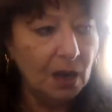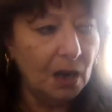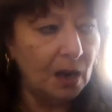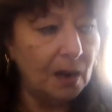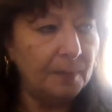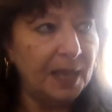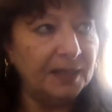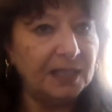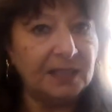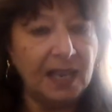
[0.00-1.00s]
um, and
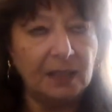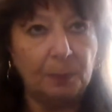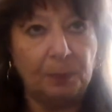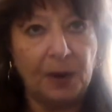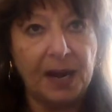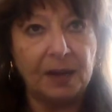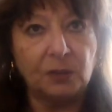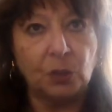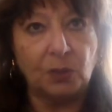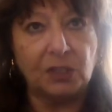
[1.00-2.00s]
they say the prayer
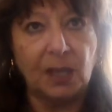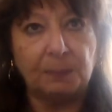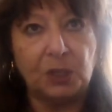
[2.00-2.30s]
to accept